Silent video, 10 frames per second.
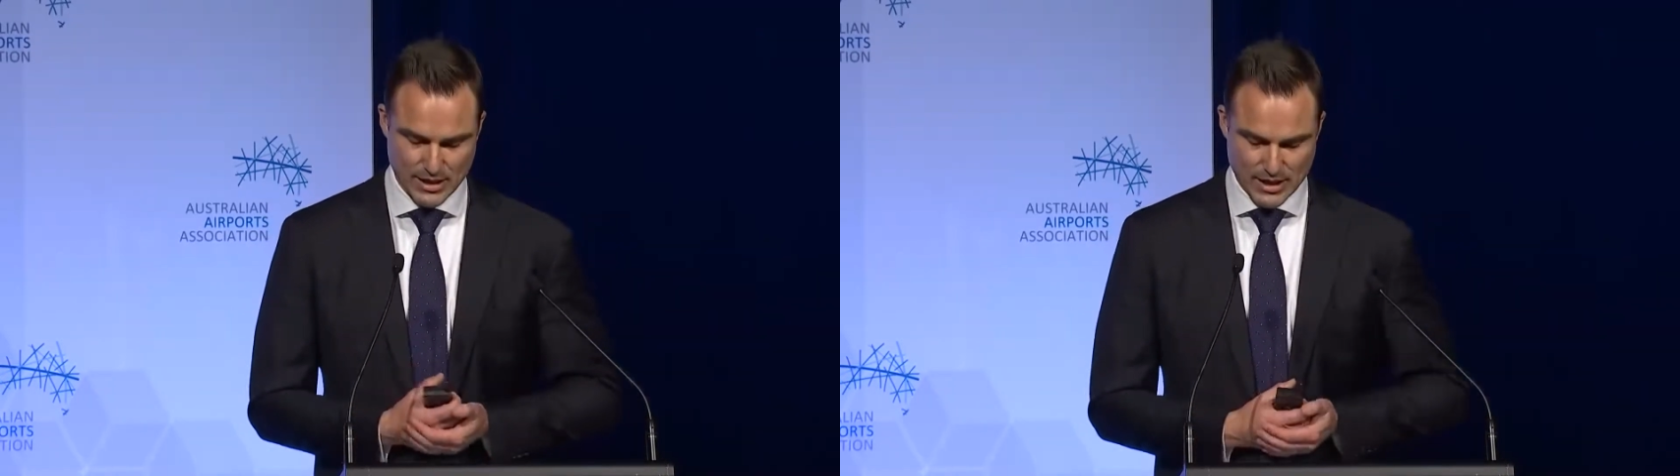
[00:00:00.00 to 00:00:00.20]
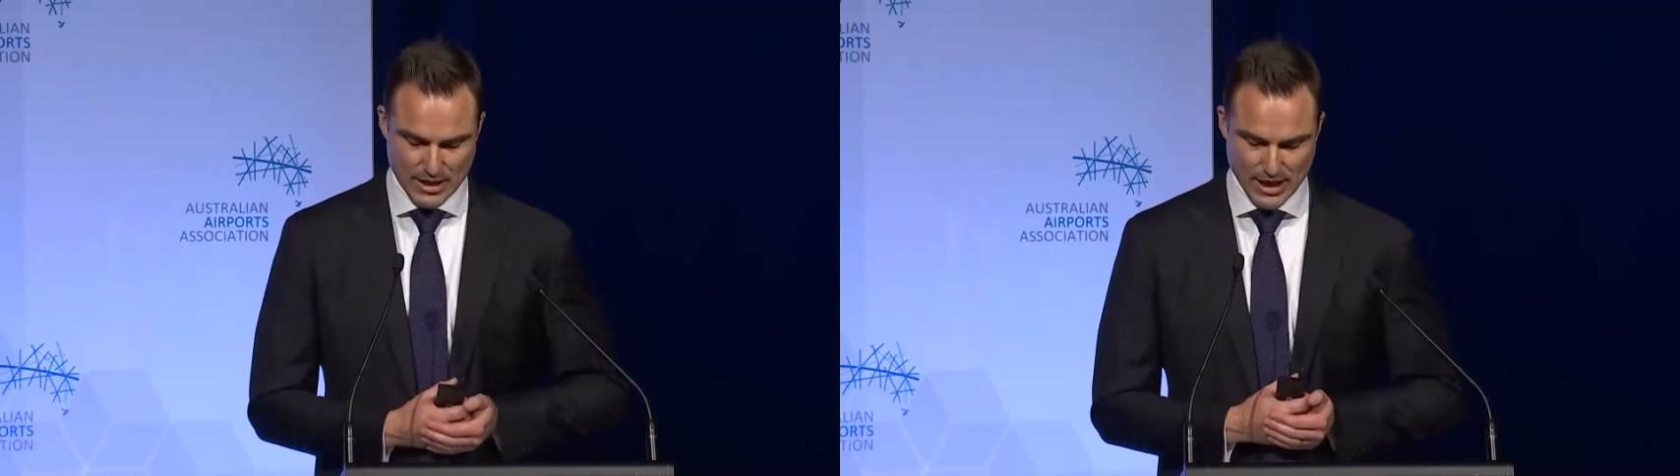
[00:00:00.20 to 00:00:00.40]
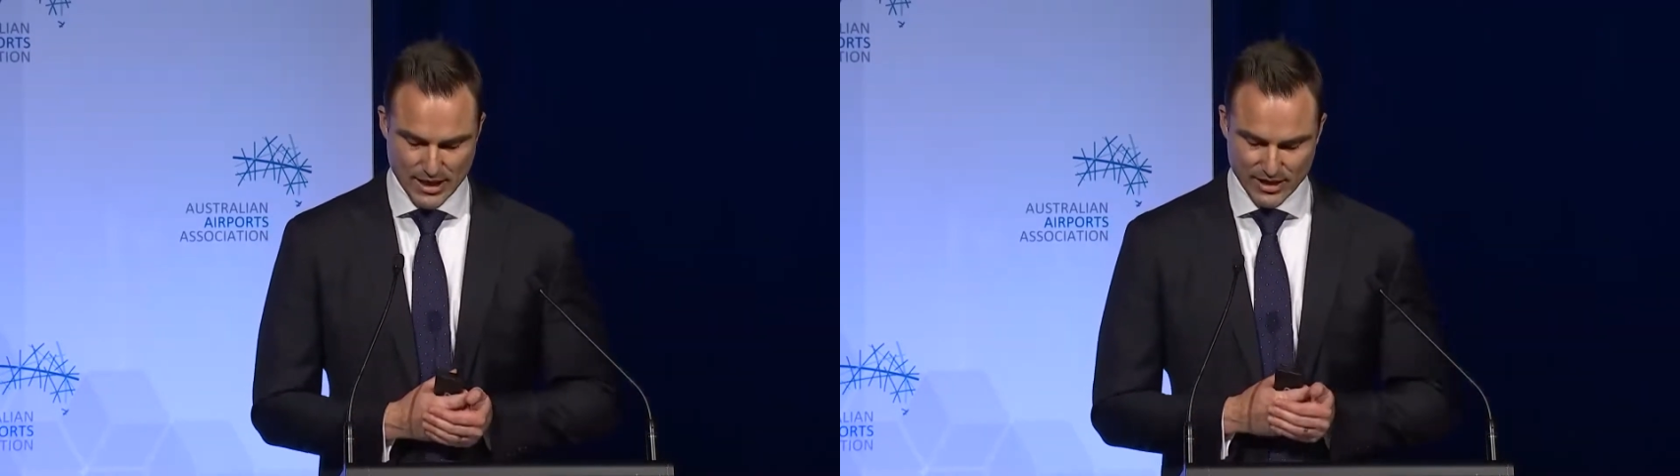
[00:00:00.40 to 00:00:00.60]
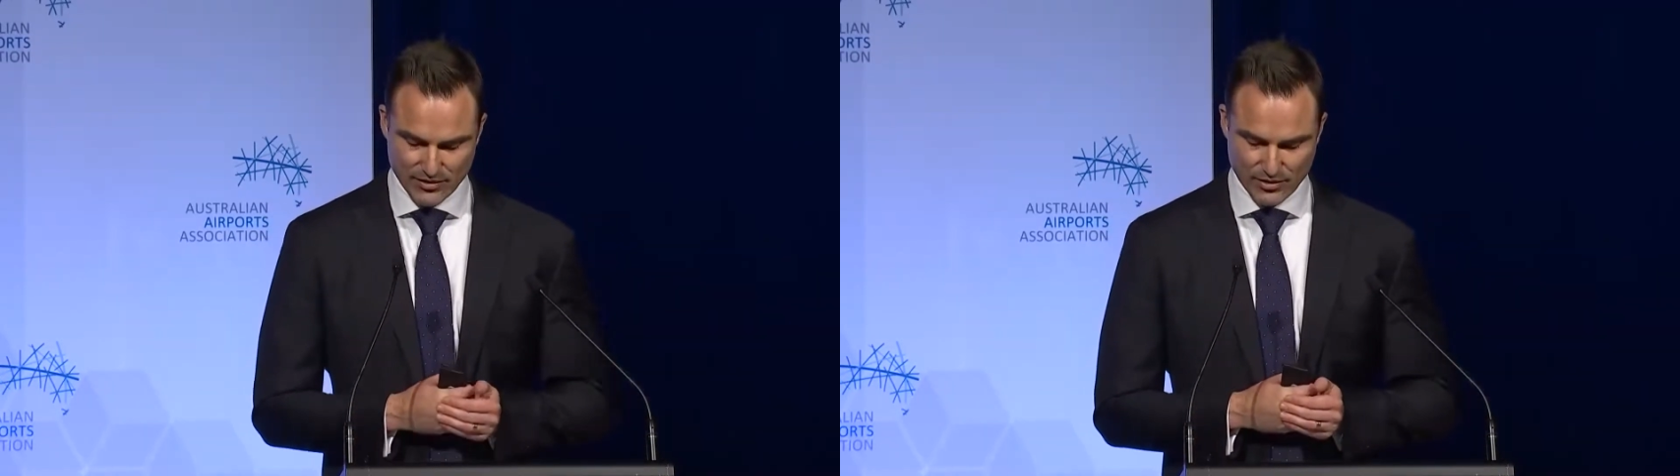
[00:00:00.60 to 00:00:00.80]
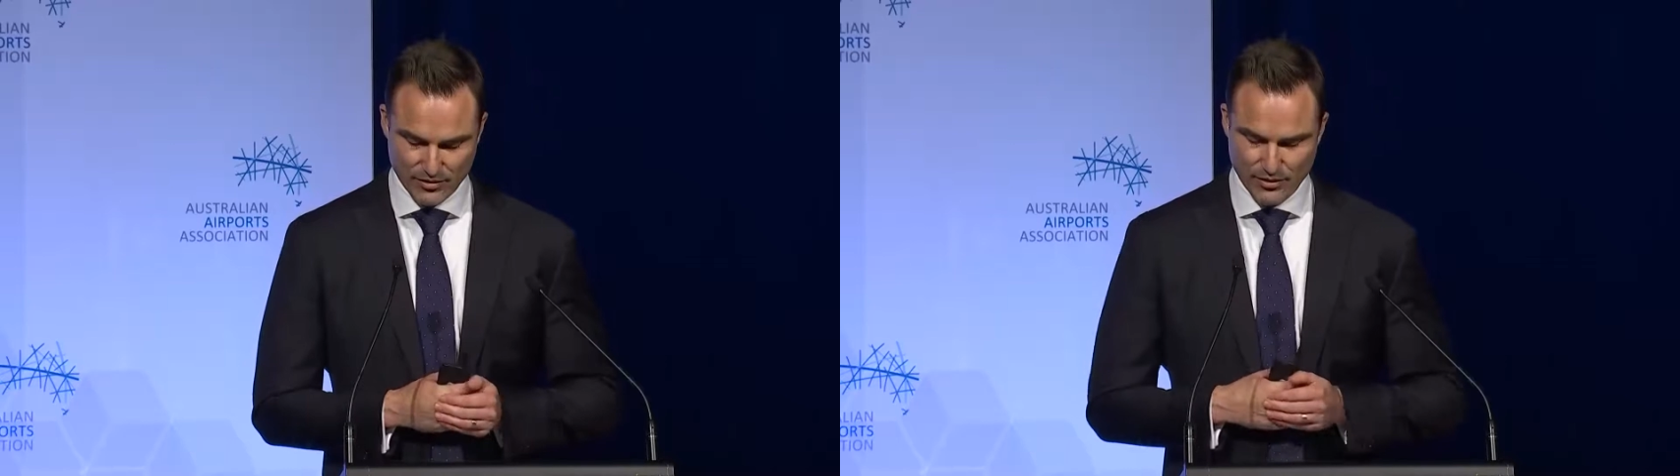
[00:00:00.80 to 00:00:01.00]
in our necks
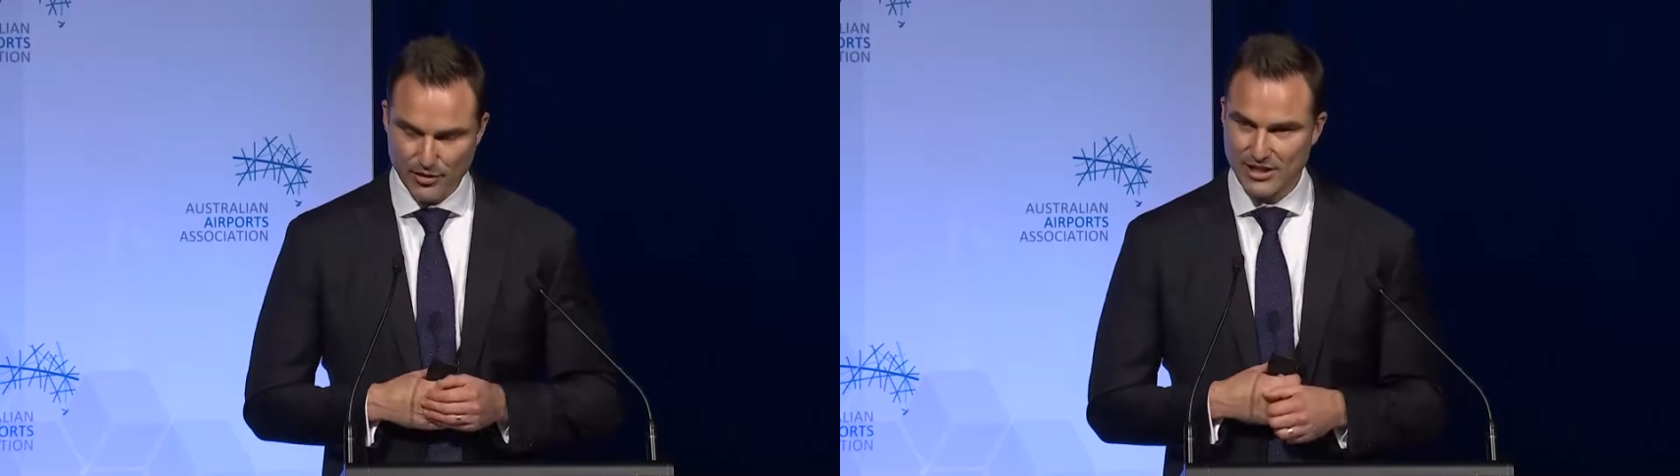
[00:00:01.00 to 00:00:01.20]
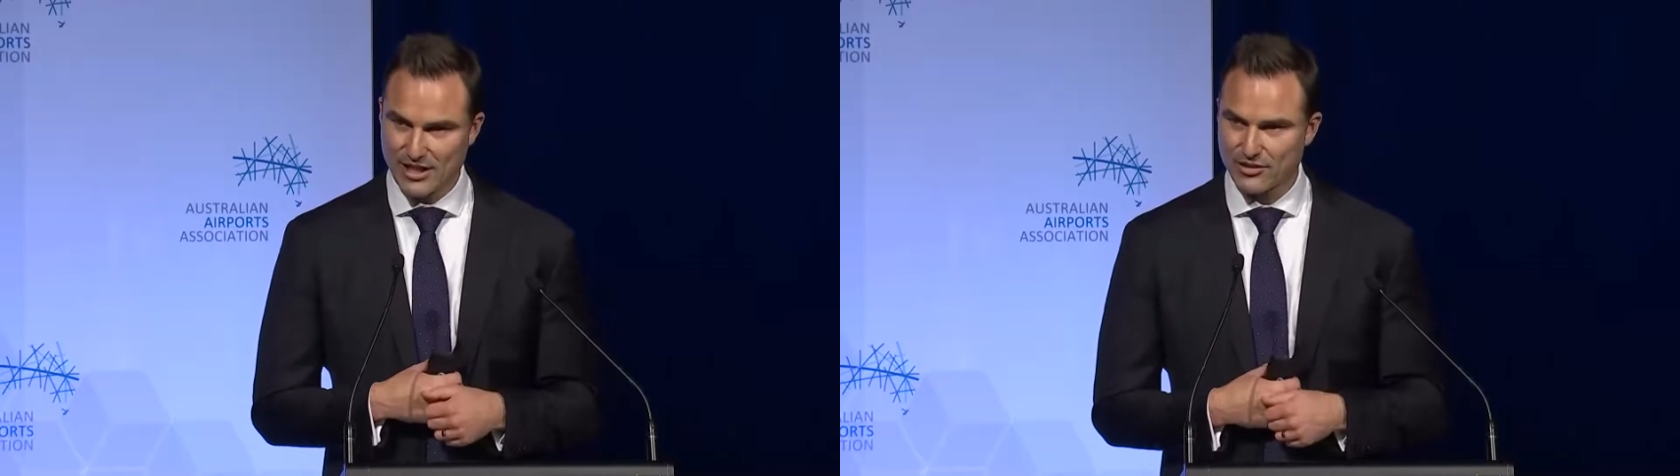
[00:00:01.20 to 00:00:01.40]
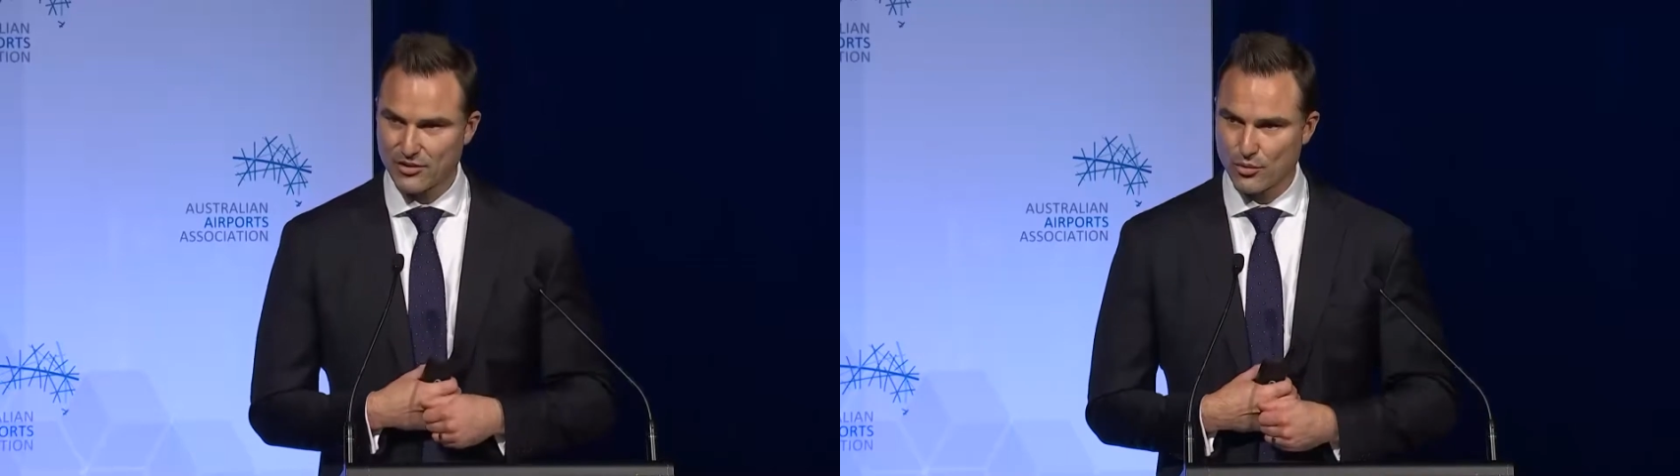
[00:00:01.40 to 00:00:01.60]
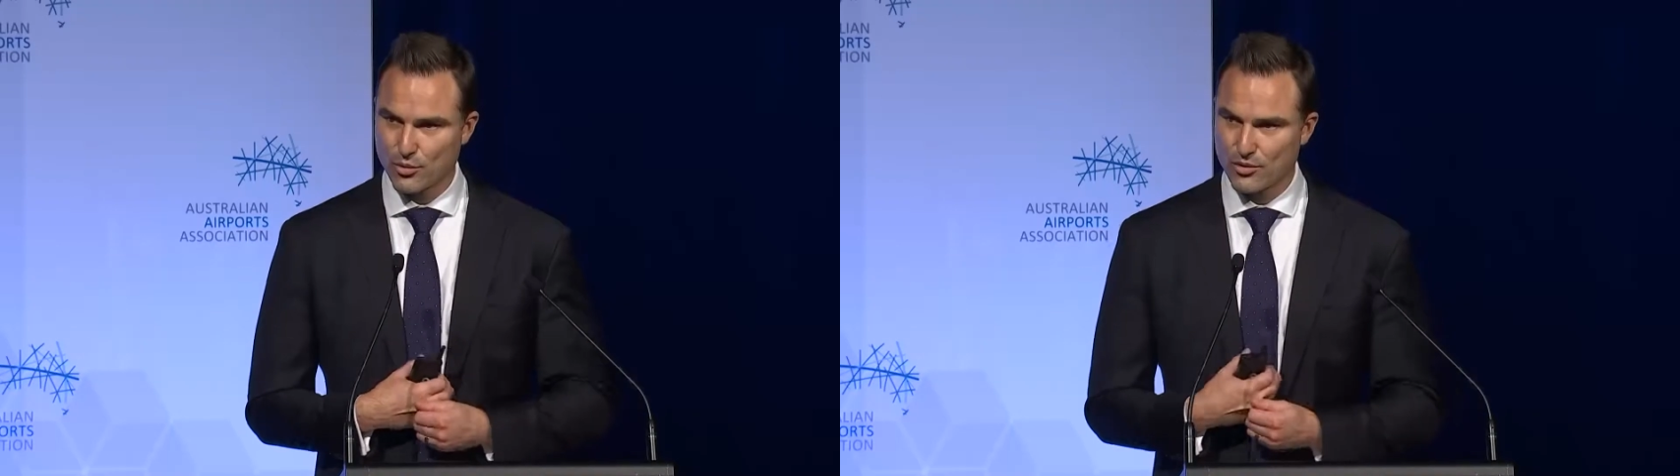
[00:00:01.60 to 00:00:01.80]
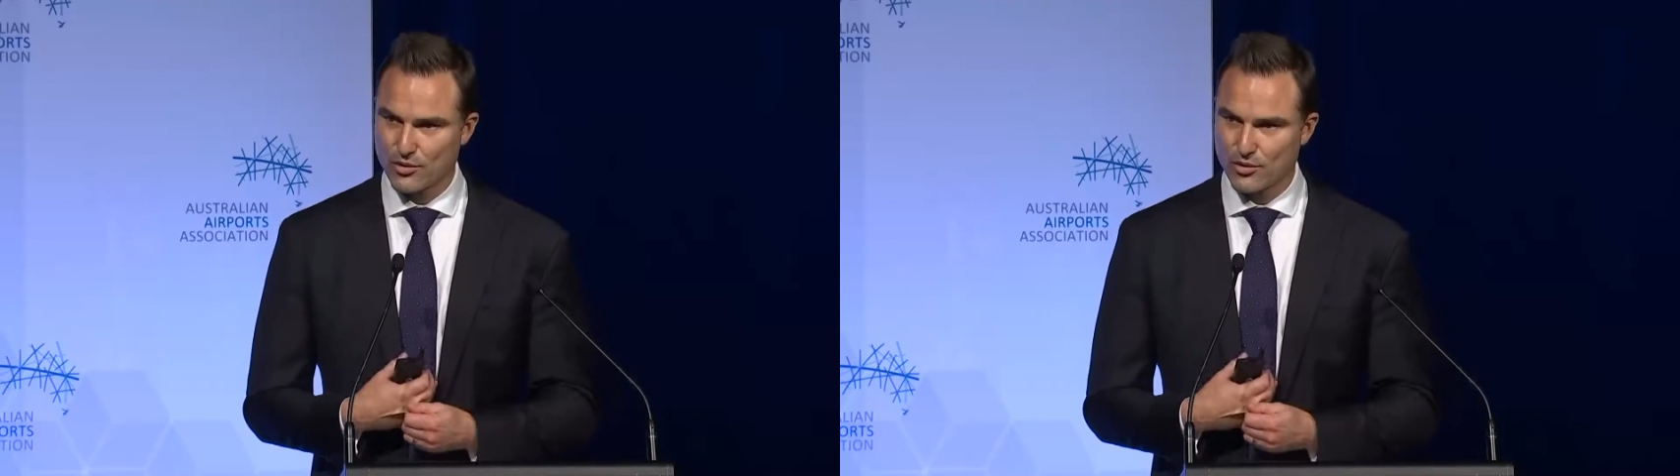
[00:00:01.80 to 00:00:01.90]
of the wood